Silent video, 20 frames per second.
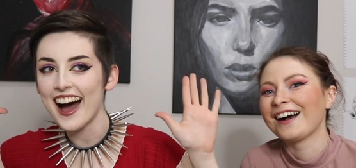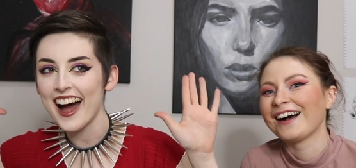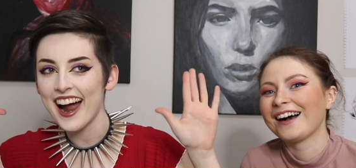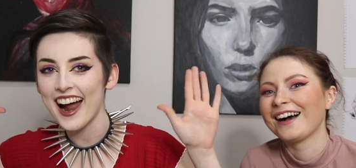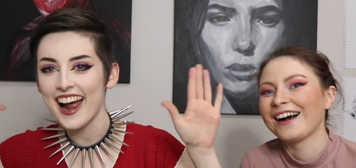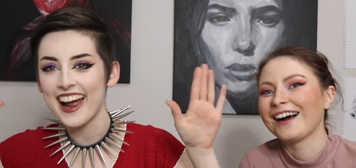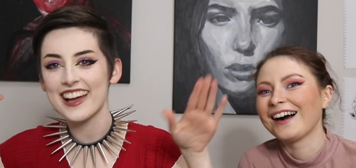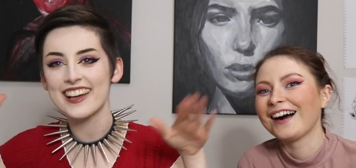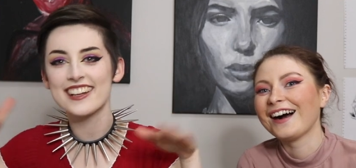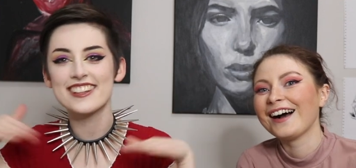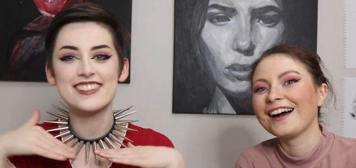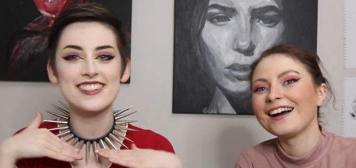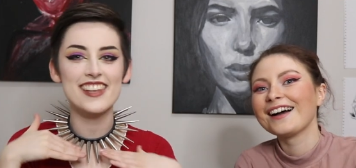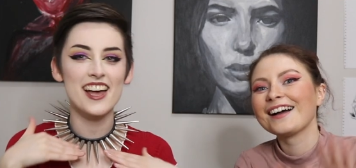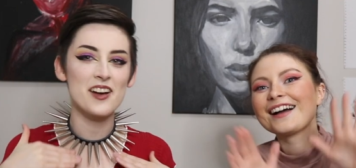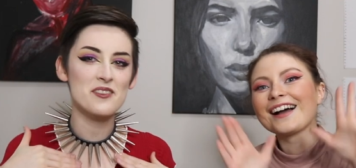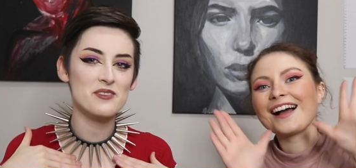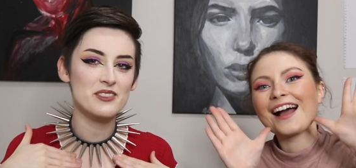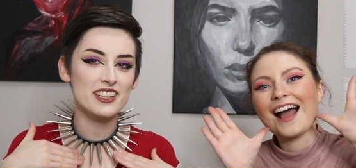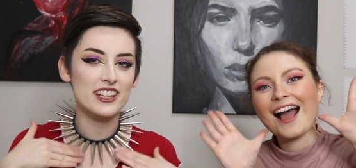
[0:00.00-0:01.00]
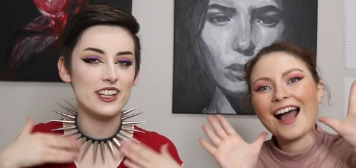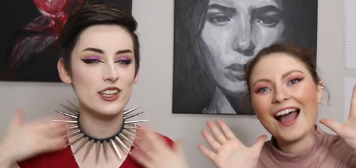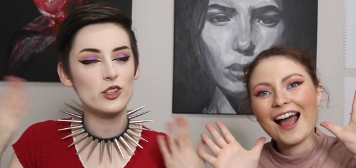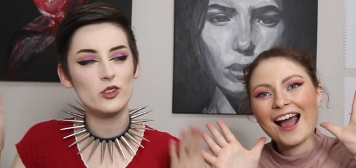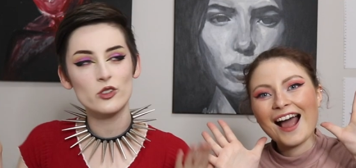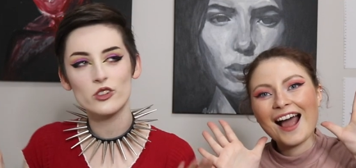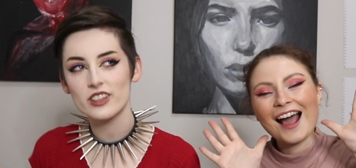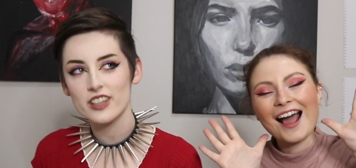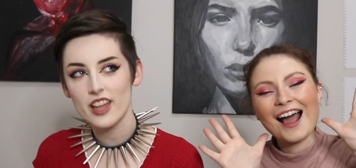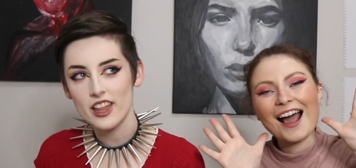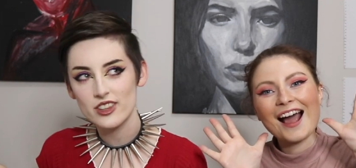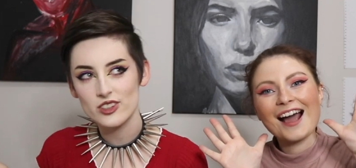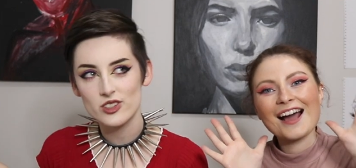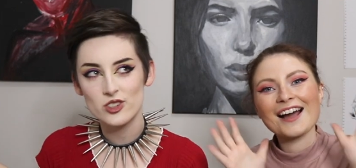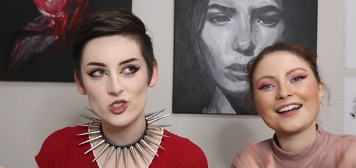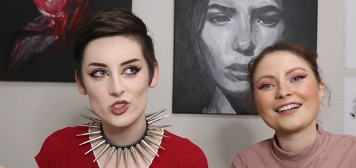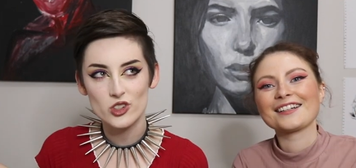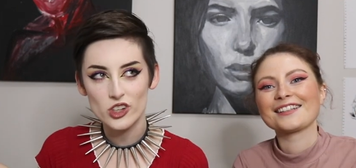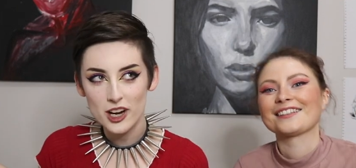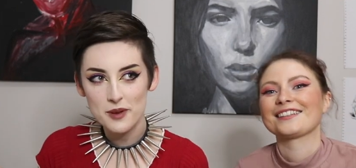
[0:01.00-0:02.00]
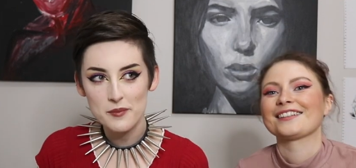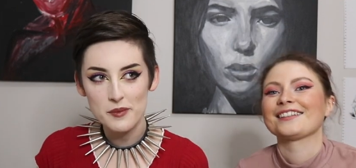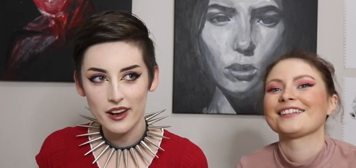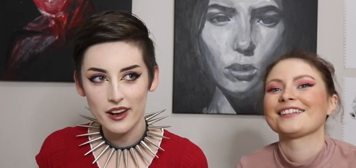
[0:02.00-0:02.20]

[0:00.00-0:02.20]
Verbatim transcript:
Speaker 1: Hi, it's Emily, the Relentless Dreamer.